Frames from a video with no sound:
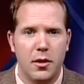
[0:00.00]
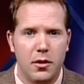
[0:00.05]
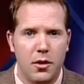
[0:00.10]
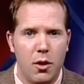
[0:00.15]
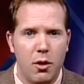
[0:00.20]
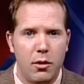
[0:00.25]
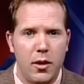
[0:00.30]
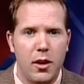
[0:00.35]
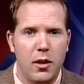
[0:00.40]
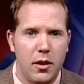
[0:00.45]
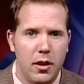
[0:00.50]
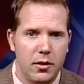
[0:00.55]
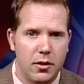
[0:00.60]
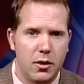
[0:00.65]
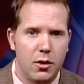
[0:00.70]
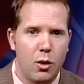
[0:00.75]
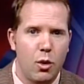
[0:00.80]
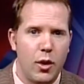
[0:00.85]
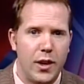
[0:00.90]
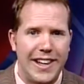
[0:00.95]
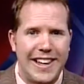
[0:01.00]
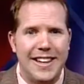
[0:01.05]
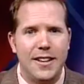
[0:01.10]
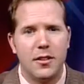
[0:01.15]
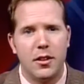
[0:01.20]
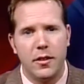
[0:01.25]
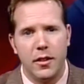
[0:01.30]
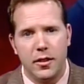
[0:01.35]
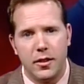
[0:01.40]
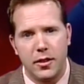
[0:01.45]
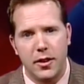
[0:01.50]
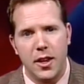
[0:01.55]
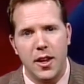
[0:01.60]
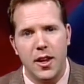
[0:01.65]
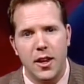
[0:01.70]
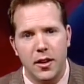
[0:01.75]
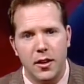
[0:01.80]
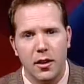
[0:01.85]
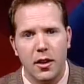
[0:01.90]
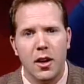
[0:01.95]
toenail is growing into the
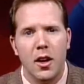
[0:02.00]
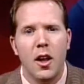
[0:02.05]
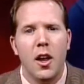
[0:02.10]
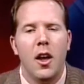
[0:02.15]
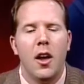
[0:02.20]
skin.